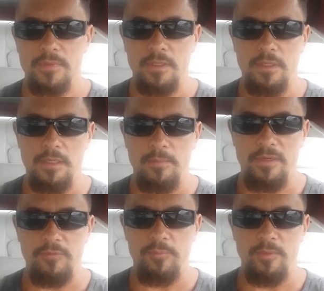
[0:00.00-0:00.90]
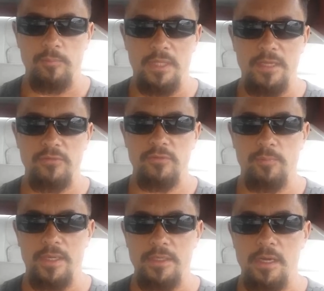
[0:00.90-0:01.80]
I've been blessed
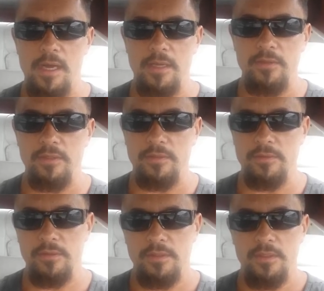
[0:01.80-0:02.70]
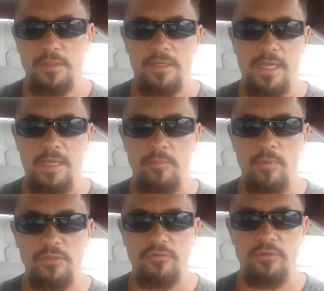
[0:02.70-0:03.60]
by God and had
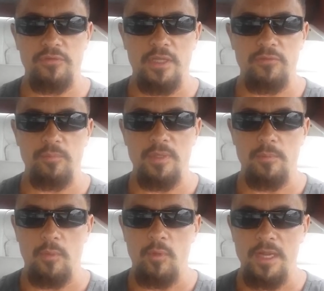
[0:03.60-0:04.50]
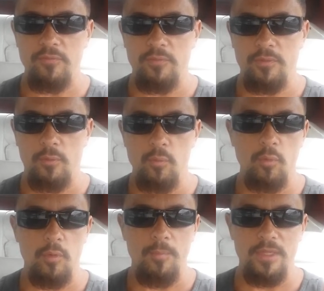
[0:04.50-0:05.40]
much success, me and my wife, with Old
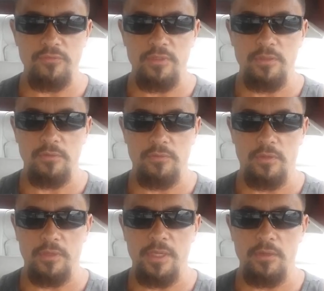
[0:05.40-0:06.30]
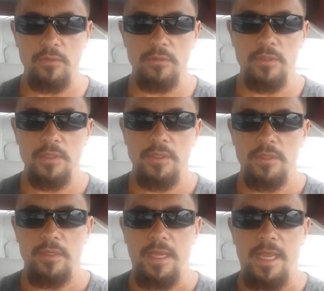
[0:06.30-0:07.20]
World Mastinos in our kennel.
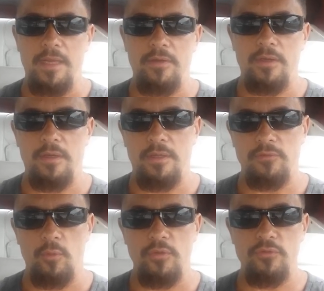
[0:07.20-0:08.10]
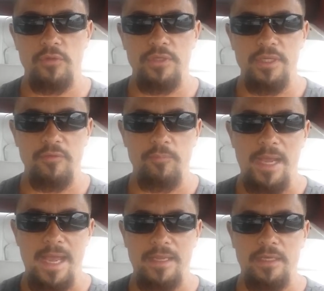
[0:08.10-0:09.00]
And it's always good to give
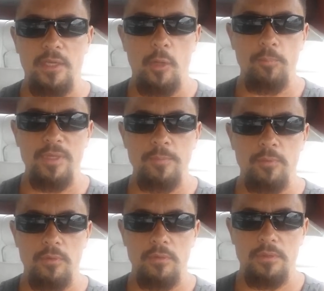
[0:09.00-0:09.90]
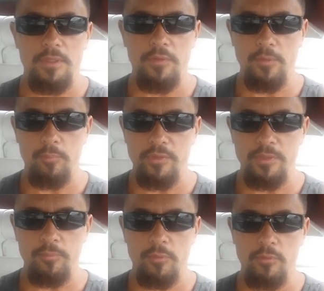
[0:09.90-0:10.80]
back and help people in their
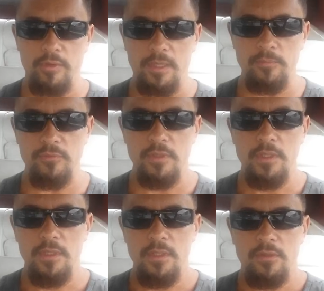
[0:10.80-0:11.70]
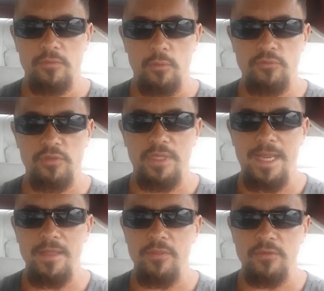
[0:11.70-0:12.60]
breeding programs. So
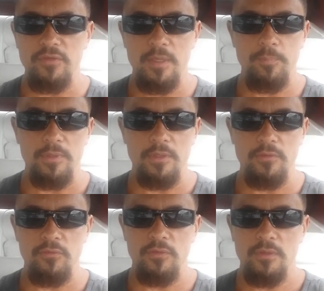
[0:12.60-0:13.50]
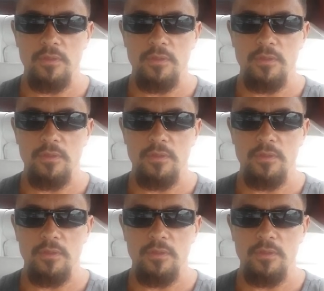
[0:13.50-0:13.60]
today the tip is